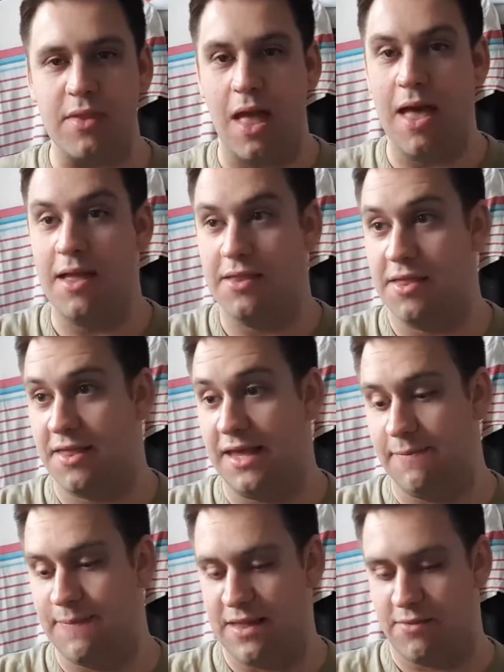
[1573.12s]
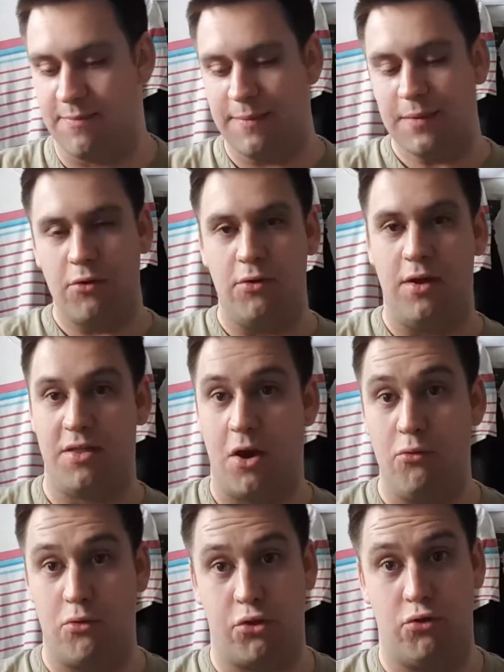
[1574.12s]
to see bits, maybe not as a
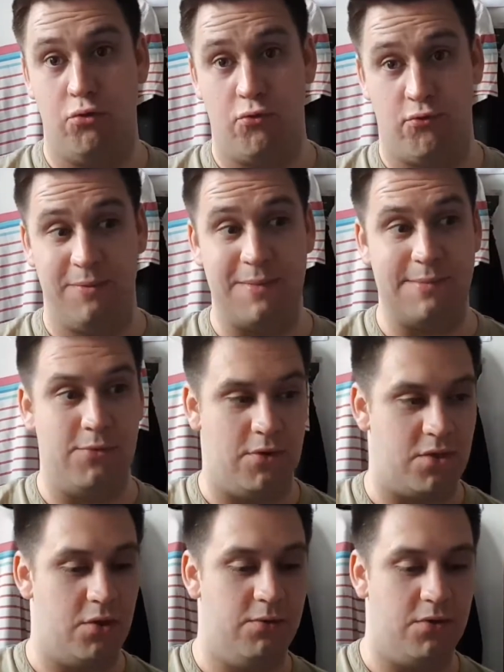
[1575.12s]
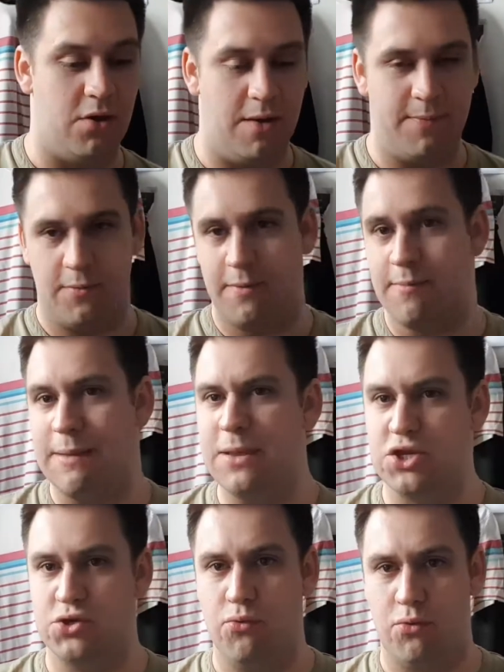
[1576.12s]
whole story, maybe not as an entire book, but maybe
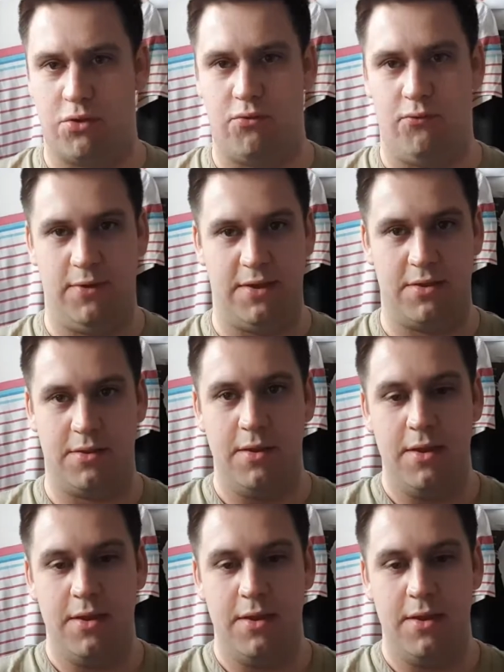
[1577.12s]
short stories,